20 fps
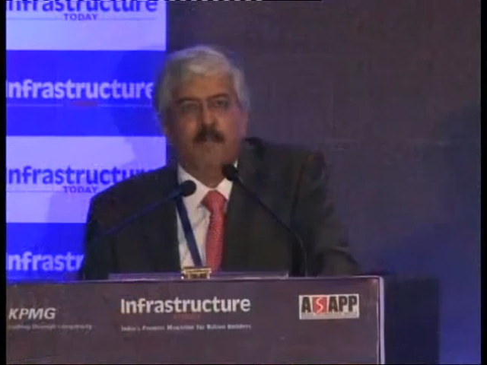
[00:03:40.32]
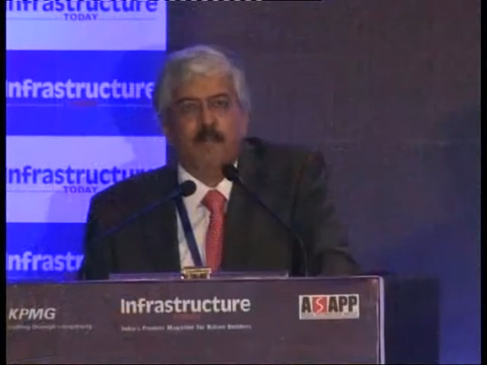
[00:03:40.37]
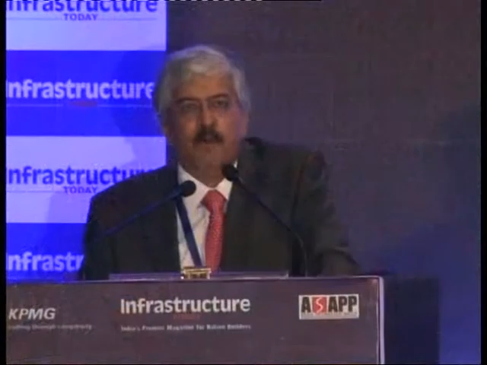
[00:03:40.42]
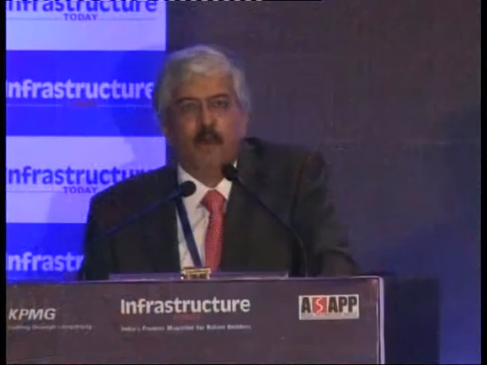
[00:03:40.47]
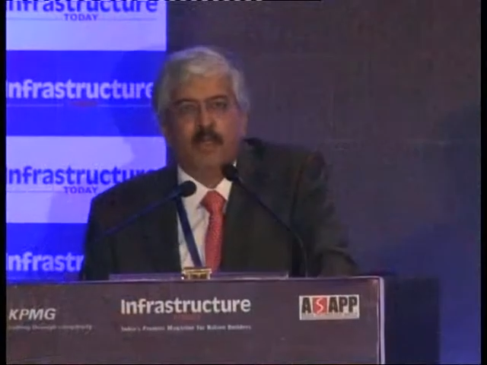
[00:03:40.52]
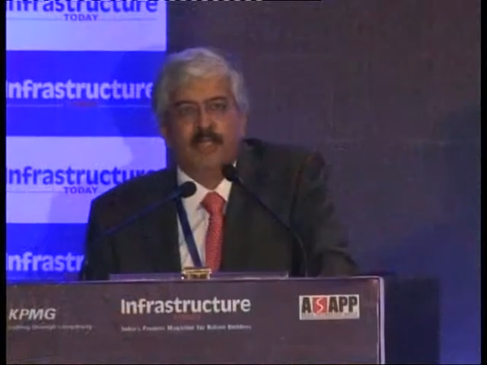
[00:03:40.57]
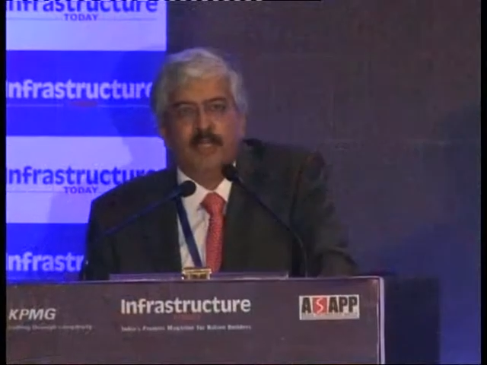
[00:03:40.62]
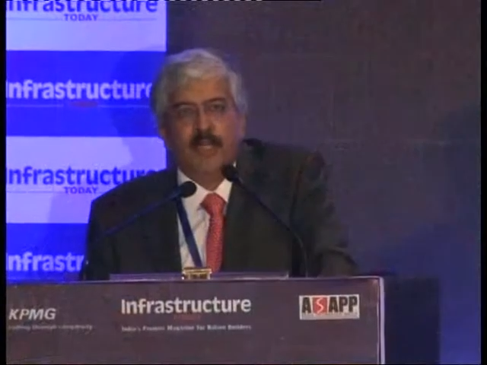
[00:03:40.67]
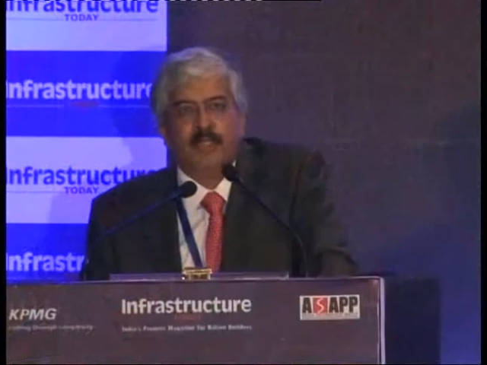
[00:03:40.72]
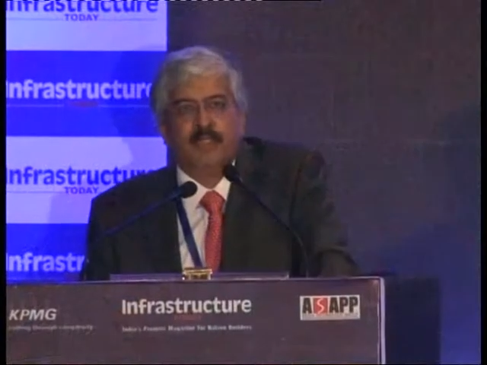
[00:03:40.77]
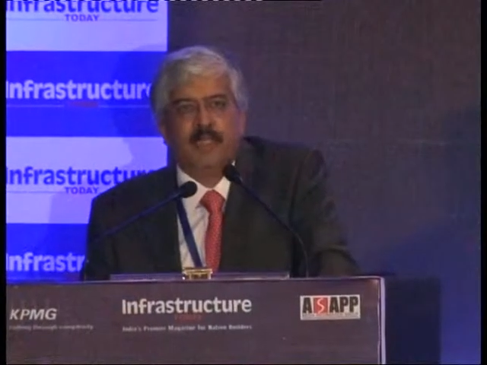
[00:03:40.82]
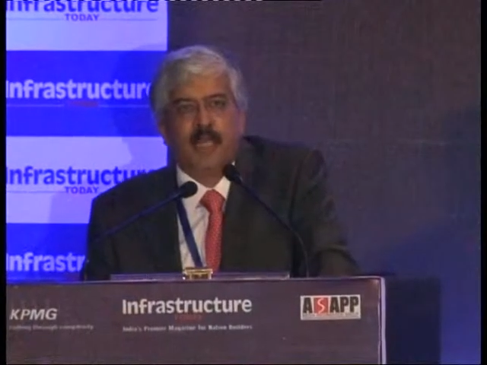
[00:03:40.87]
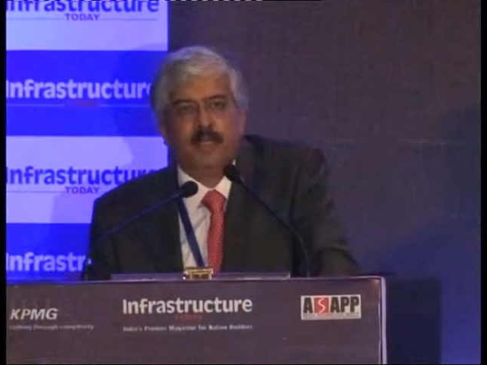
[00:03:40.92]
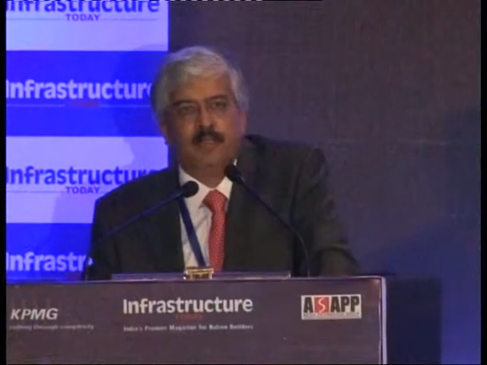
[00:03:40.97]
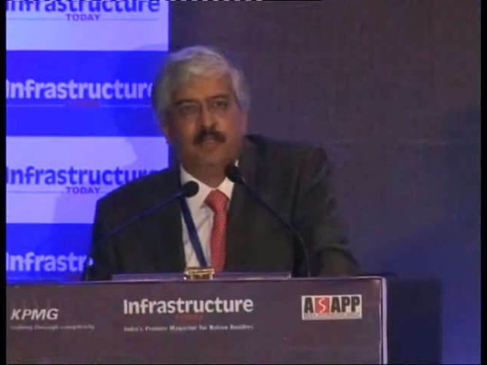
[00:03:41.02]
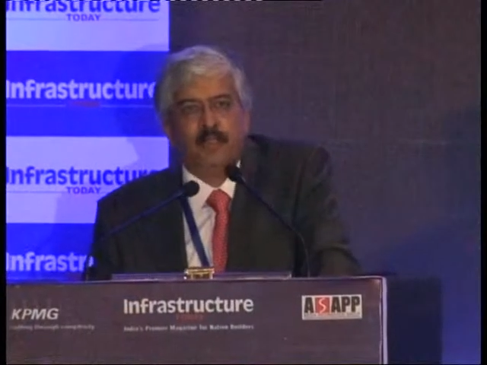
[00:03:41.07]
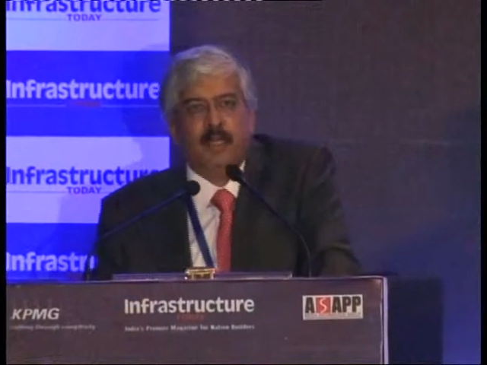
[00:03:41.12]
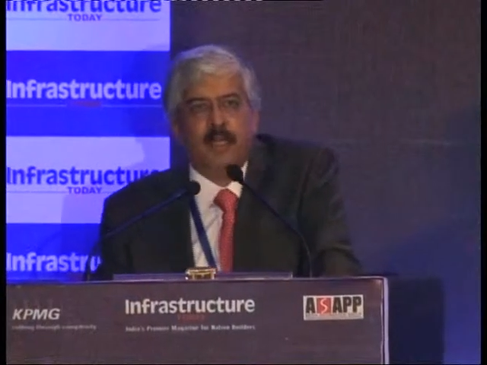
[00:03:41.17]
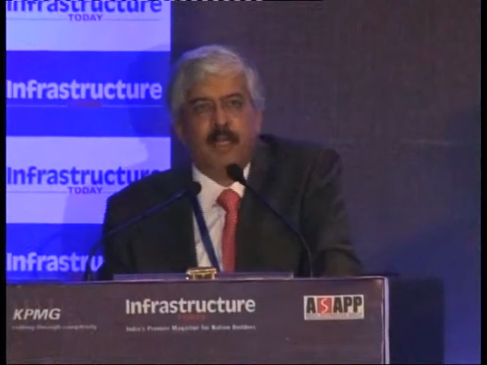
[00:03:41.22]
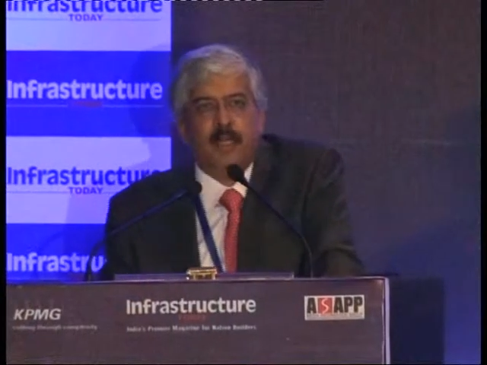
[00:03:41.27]
projects
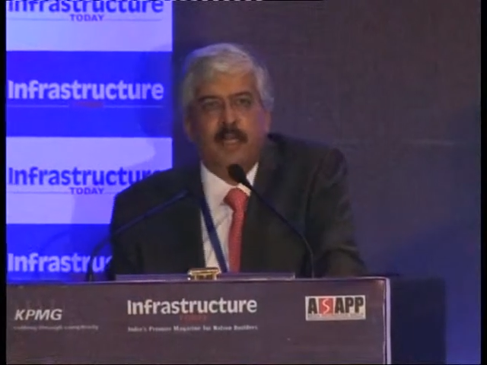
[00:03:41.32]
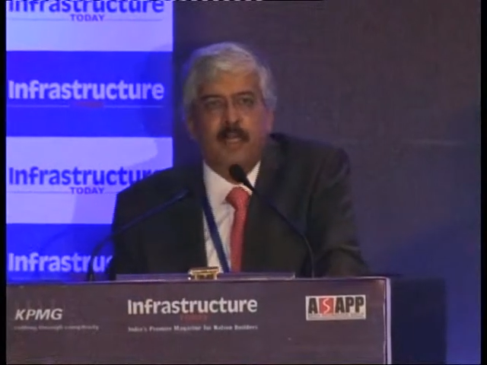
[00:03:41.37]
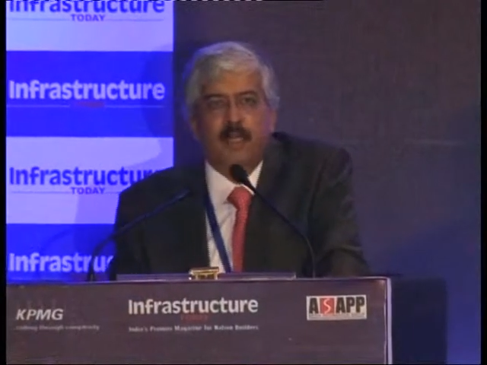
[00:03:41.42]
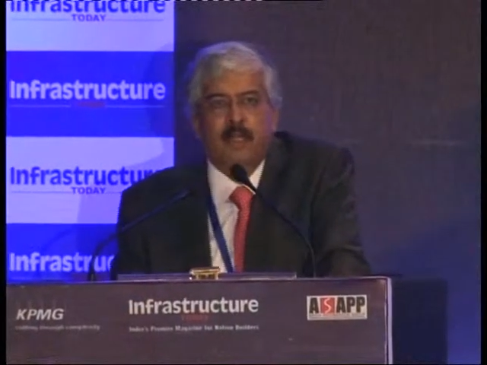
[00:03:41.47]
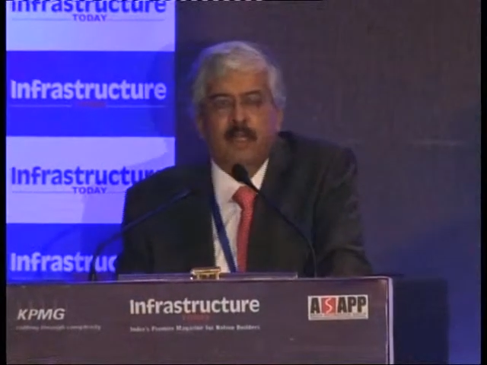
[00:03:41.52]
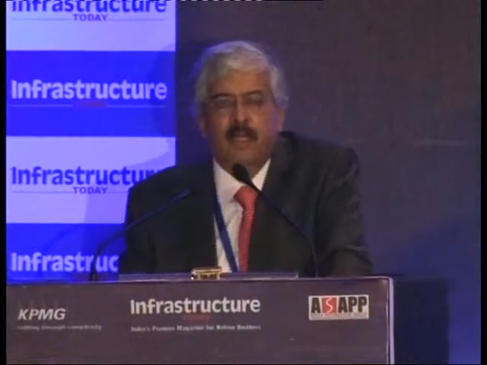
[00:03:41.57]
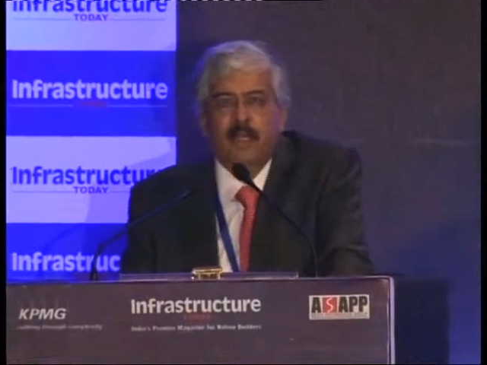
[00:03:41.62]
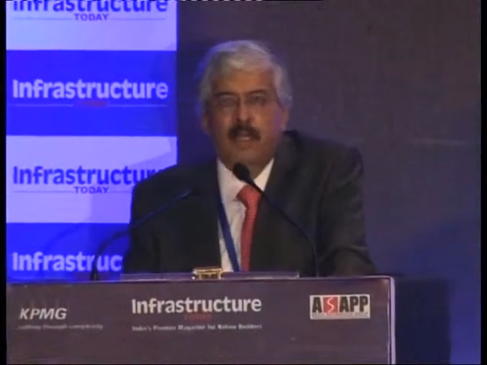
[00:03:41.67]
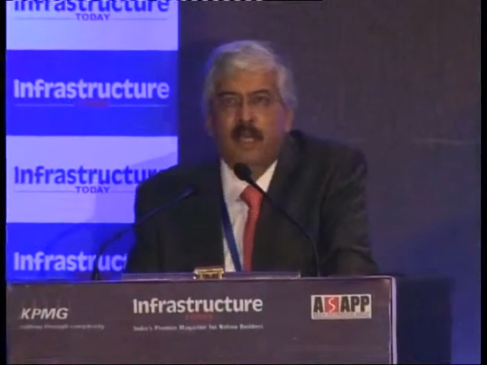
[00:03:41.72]
actually,